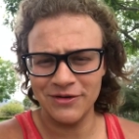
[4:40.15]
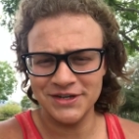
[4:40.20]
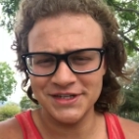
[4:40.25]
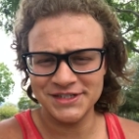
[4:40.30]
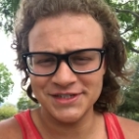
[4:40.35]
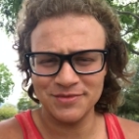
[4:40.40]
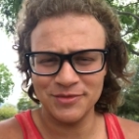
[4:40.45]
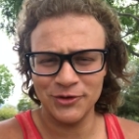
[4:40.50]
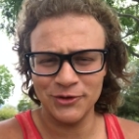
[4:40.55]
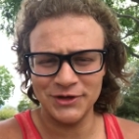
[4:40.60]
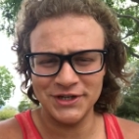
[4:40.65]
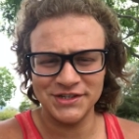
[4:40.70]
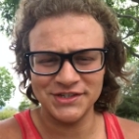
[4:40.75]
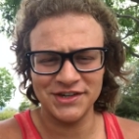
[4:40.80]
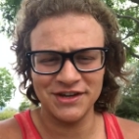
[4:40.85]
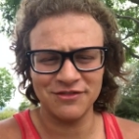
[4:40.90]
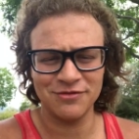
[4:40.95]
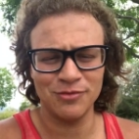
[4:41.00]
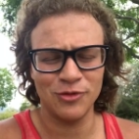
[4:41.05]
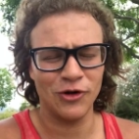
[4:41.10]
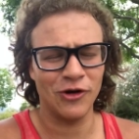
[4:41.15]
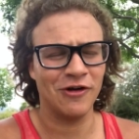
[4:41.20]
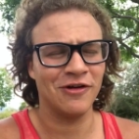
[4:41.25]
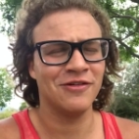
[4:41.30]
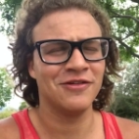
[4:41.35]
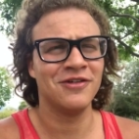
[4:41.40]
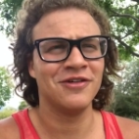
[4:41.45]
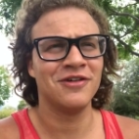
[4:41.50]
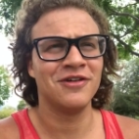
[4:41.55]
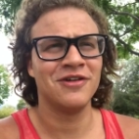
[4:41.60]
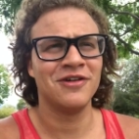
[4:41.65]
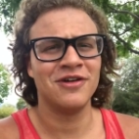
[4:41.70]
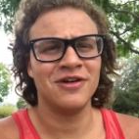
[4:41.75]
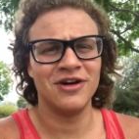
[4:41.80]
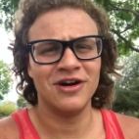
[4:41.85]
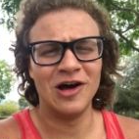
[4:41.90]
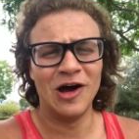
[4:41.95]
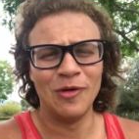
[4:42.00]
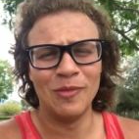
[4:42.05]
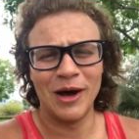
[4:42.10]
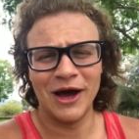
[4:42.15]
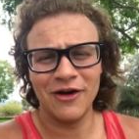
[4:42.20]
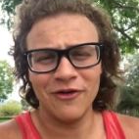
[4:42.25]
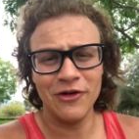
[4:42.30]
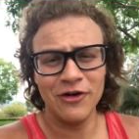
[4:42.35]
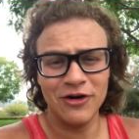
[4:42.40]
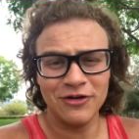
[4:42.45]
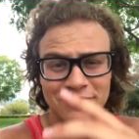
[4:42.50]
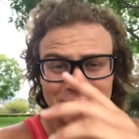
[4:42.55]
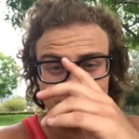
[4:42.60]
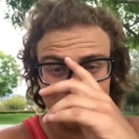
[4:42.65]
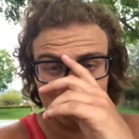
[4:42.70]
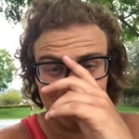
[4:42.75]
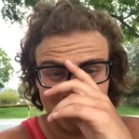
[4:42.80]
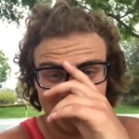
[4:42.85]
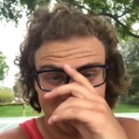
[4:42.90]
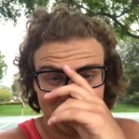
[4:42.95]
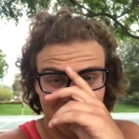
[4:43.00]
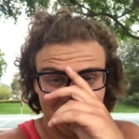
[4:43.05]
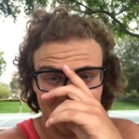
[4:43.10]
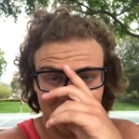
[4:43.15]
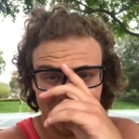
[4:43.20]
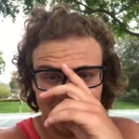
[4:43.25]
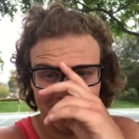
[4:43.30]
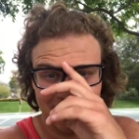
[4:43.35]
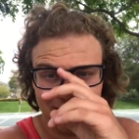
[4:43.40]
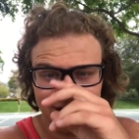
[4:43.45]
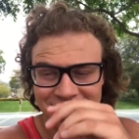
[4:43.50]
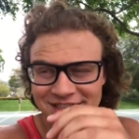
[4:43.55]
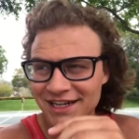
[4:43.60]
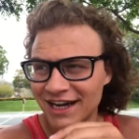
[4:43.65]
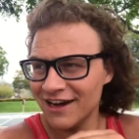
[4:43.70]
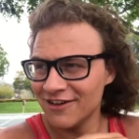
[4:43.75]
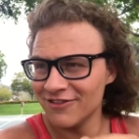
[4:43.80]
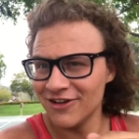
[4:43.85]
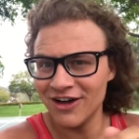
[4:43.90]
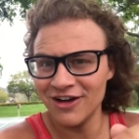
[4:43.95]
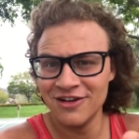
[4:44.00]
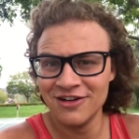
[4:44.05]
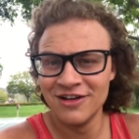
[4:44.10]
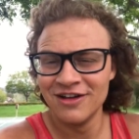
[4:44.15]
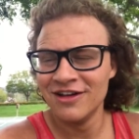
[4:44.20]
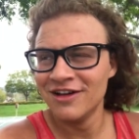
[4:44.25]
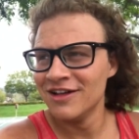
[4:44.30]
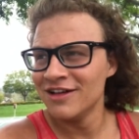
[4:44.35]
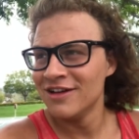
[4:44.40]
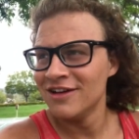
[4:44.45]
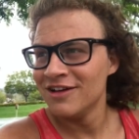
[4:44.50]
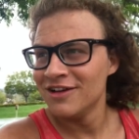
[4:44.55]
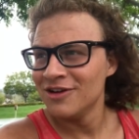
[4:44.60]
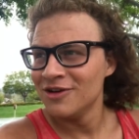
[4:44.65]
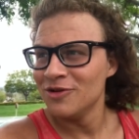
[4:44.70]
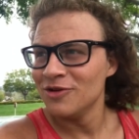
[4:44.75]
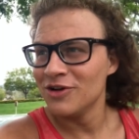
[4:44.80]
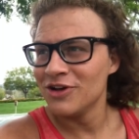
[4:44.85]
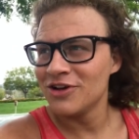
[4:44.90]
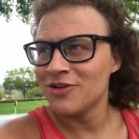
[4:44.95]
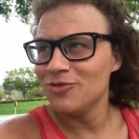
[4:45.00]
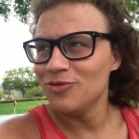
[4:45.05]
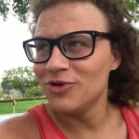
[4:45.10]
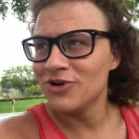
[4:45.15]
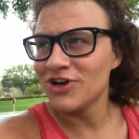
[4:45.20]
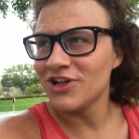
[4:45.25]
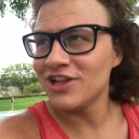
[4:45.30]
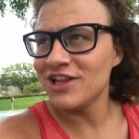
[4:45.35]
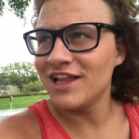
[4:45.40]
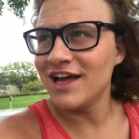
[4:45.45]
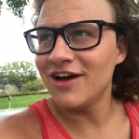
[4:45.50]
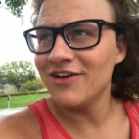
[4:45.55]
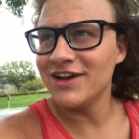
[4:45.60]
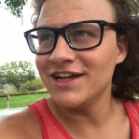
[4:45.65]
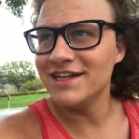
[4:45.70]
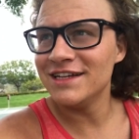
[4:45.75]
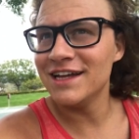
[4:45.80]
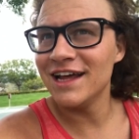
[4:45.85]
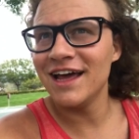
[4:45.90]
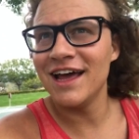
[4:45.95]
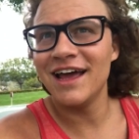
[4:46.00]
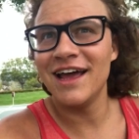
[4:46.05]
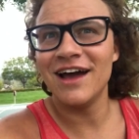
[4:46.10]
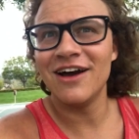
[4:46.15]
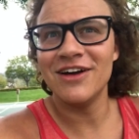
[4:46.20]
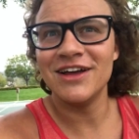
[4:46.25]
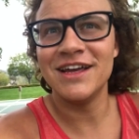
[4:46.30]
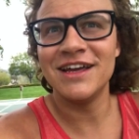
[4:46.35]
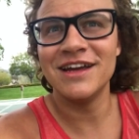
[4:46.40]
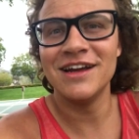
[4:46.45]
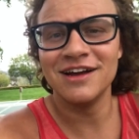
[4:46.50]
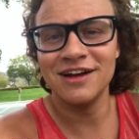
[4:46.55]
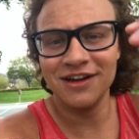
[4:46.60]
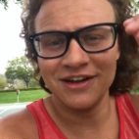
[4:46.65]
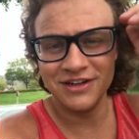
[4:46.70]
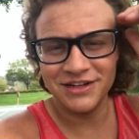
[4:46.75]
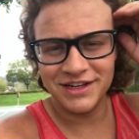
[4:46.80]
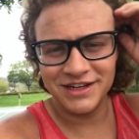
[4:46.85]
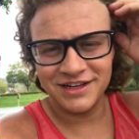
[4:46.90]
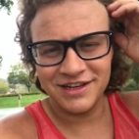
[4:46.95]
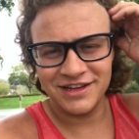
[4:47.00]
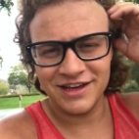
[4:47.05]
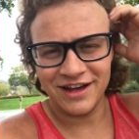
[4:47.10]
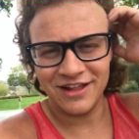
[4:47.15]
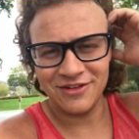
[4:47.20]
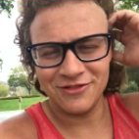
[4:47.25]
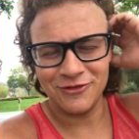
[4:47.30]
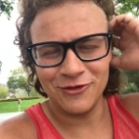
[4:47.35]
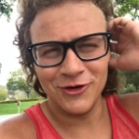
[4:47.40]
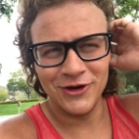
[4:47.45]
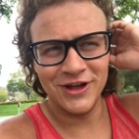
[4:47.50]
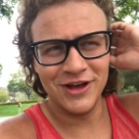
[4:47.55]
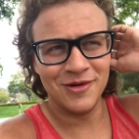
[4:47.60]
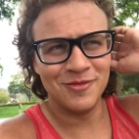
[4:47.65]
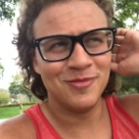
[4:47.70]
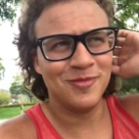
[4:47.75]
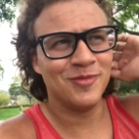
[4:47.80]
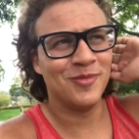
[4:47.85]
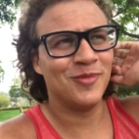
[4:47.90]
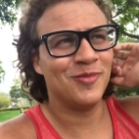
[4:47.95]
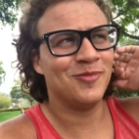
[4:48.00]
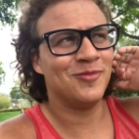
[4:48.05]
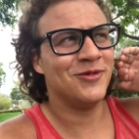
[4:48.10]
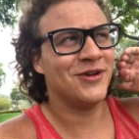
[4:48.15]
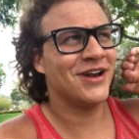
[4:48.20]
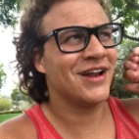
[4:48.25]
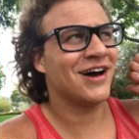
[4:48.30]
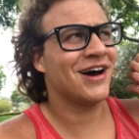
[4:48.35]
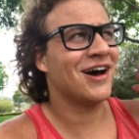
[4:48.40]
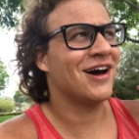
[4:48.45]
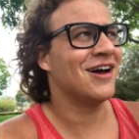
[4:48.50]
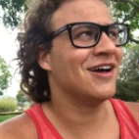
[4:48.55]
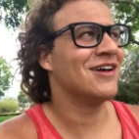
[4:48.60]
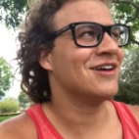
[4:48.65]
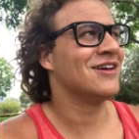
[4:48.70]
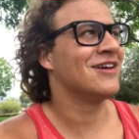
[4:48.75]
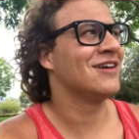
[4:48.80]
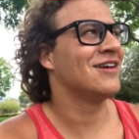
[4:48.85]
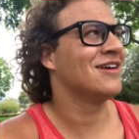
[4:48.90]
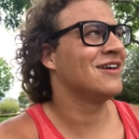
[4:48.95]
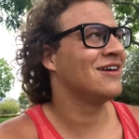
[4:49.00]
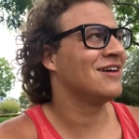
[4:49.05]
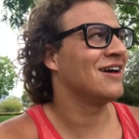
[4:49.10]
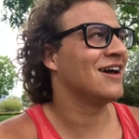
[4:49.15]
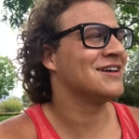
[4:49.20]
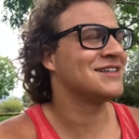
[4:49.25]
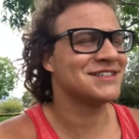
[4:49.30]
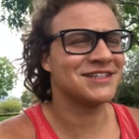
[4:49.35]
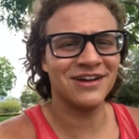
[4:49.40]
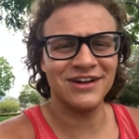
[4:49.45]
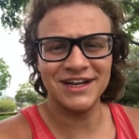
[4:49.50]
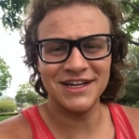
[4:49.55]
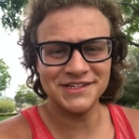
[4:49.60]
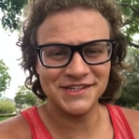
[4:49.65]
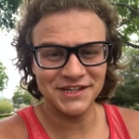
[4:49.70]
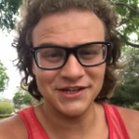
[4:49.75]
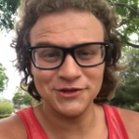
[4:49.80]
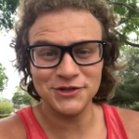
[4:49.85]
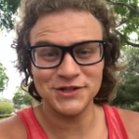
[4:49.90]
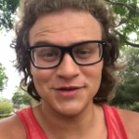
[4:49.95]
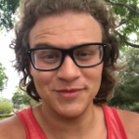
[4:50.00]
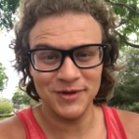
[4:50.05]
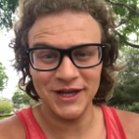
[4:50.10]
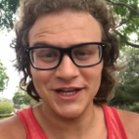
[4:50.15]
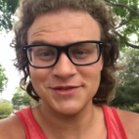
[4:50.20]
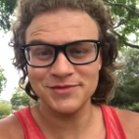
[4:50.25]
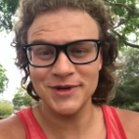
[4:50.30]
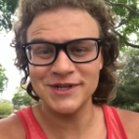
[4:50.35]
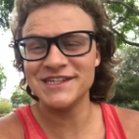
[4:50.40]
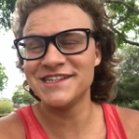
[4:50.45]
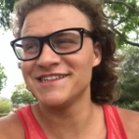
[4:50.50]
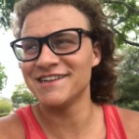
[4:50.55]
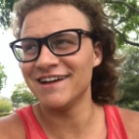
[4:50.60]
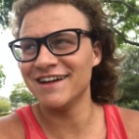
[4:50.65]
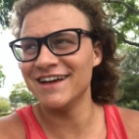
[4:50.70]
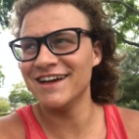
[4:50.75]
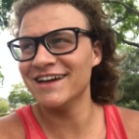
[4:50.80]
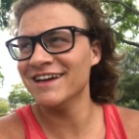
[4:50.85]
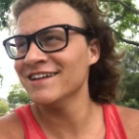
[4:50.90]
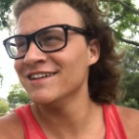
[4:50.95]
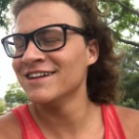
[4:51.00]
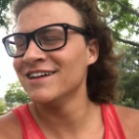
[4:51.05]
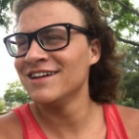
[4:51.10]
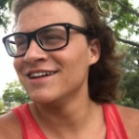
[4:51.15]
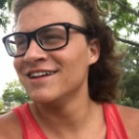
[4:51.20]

disability stuff more. I don't know if it's really dark right here. It's kind of a cloudy day out here in California, not as sunny as it used to be. It's been sunny